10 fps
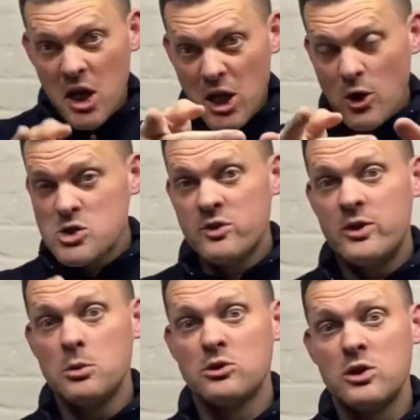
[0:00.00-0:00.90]
Lots
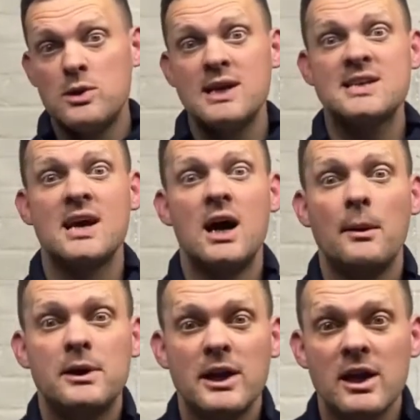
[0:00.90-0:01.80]
of you will do this.
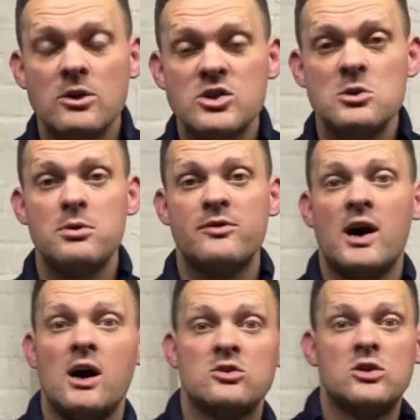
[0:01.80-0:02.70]
I'm going to go super
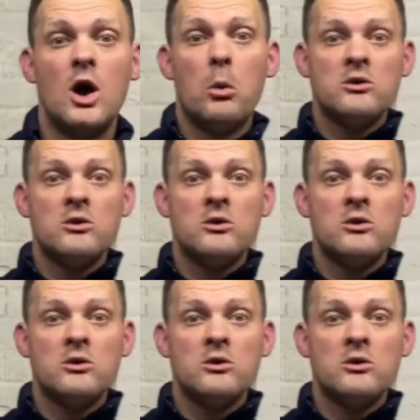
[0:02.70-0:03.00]
fast.